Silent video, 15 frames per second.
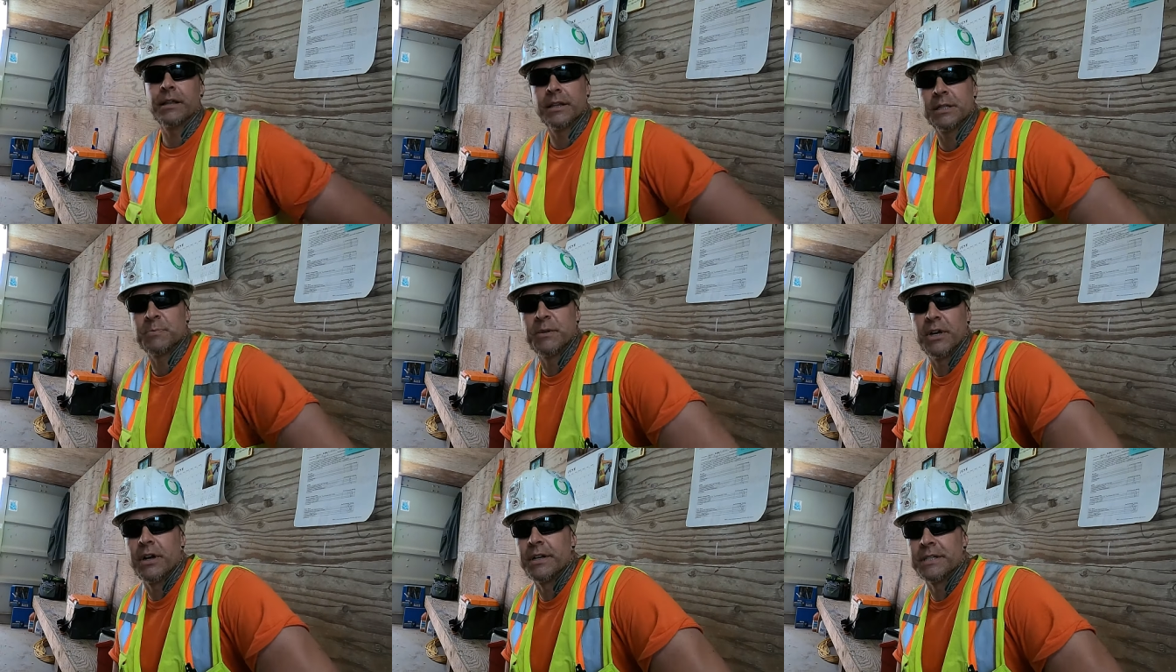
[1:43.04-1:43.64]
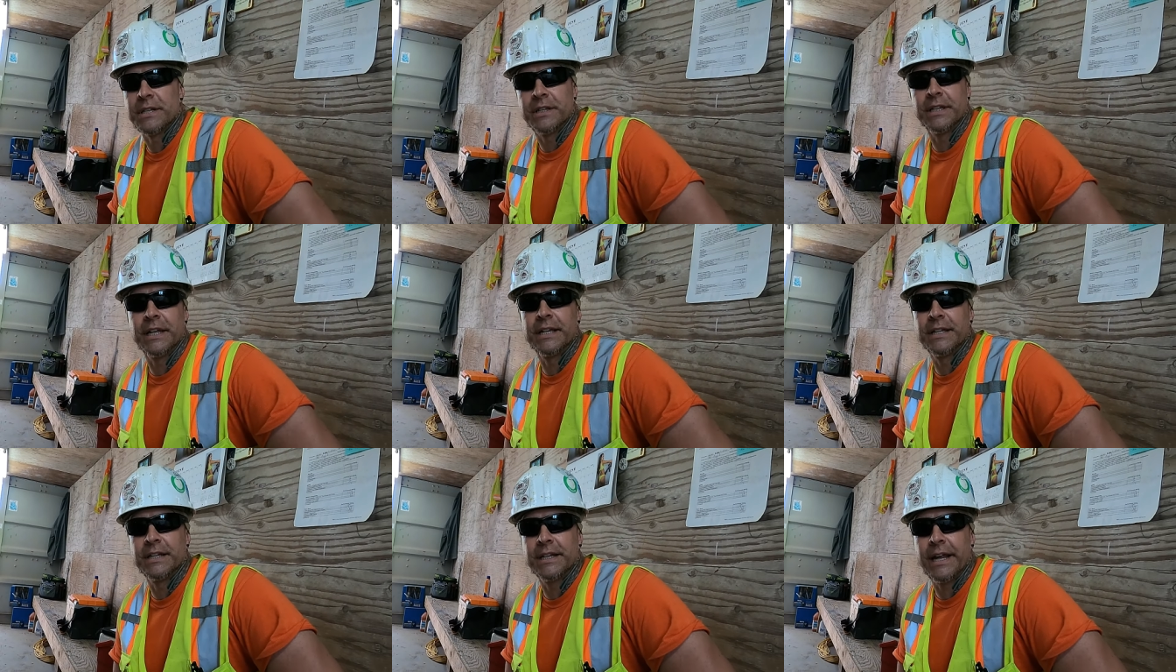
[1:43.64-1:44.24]
let's be honest, at
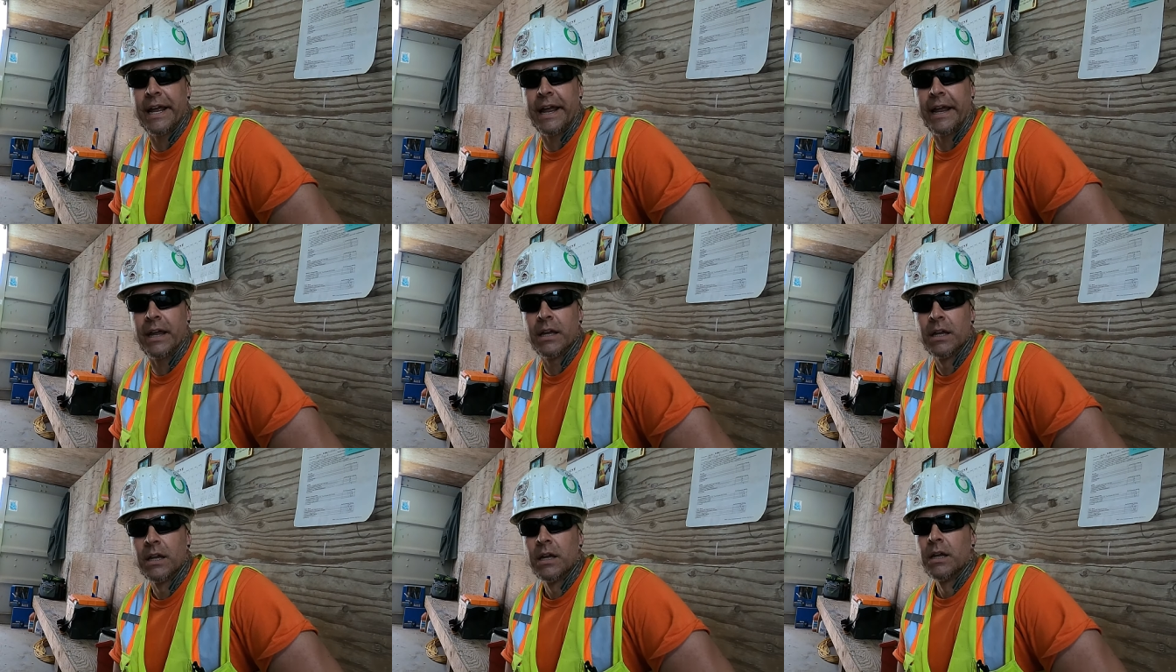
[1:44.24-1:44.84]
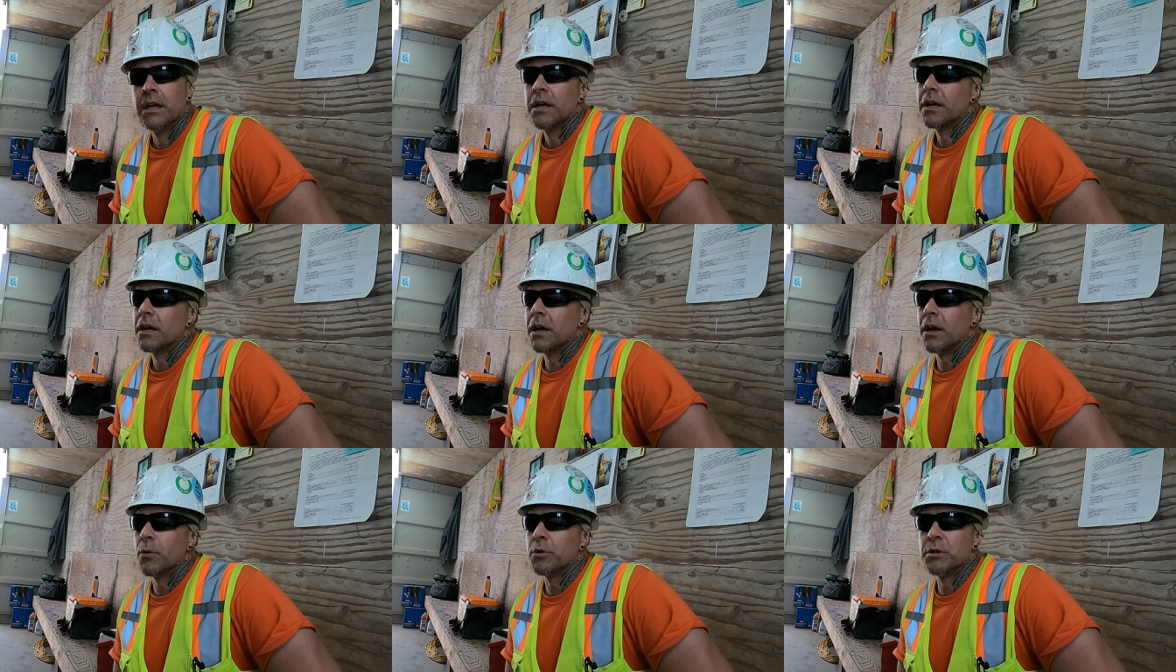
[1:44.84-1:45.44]
the end of the day,
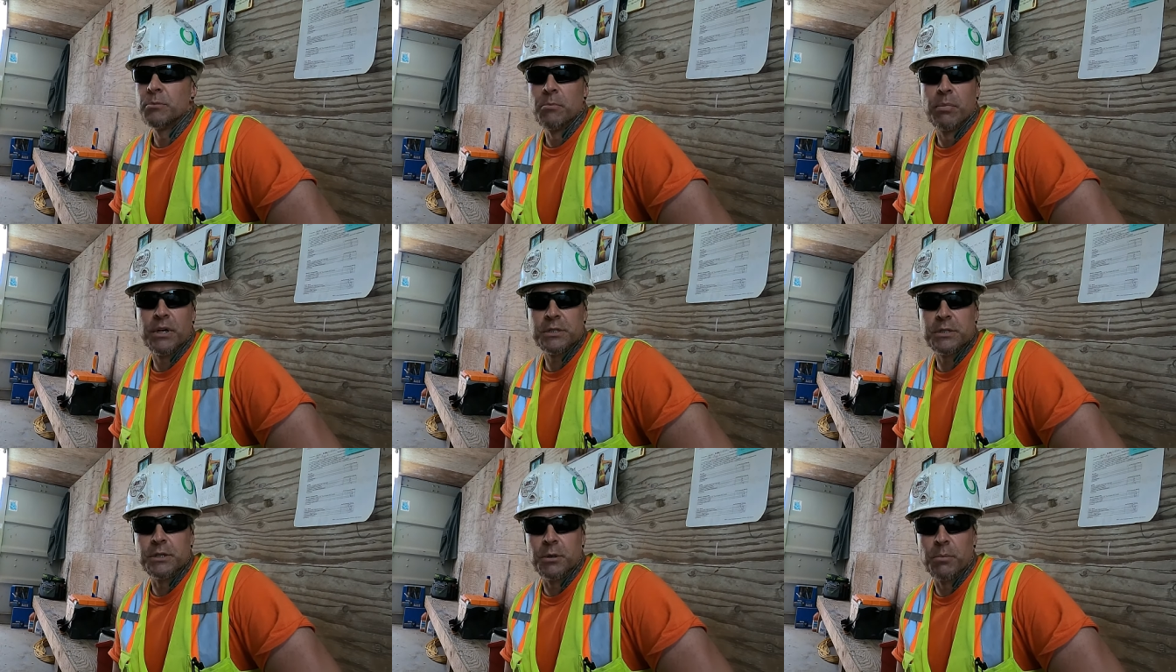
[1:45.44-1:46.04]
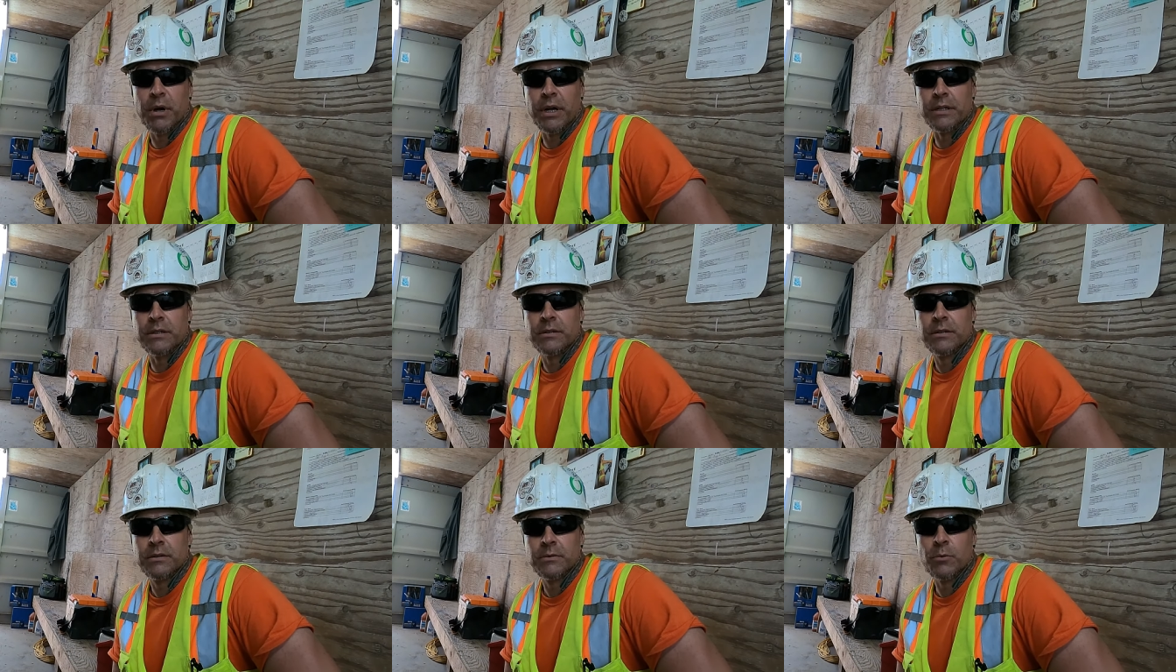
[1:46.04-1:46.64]
when you've been busting your
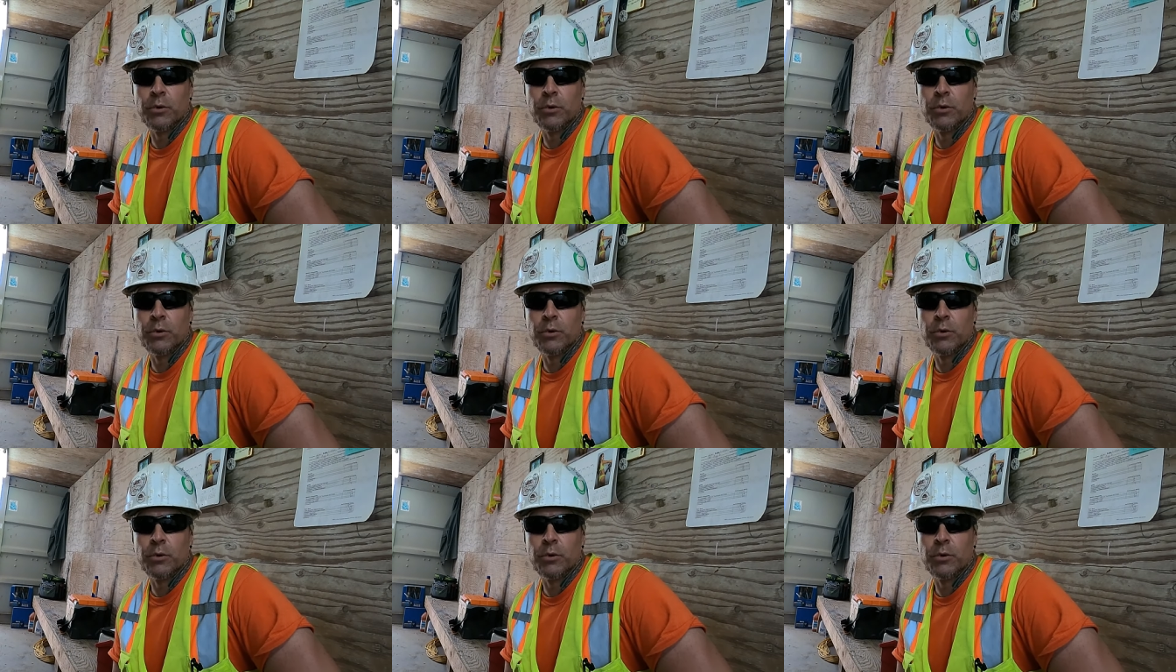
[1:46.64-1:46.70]
butt,